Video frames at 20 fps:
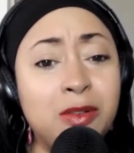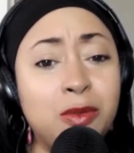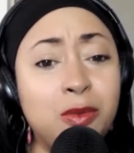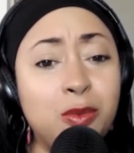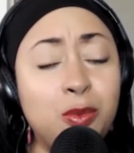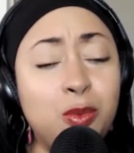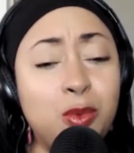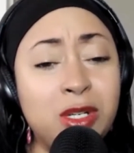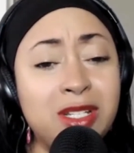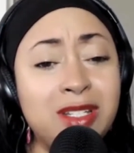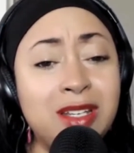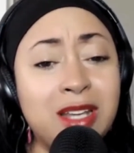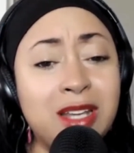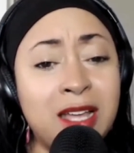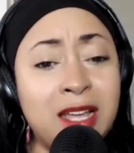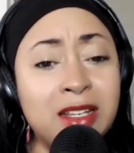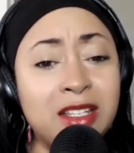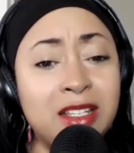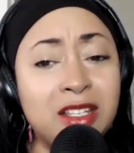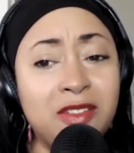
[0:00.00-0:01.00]
would
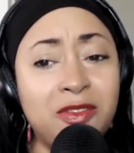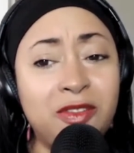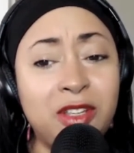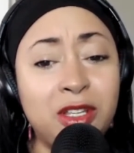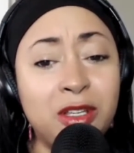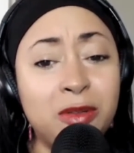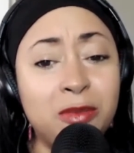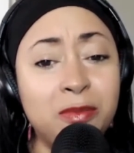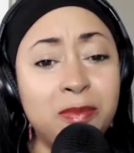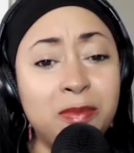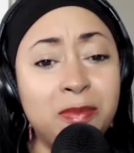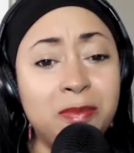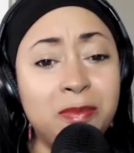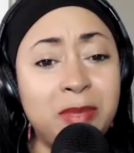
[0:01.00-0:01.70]
not give him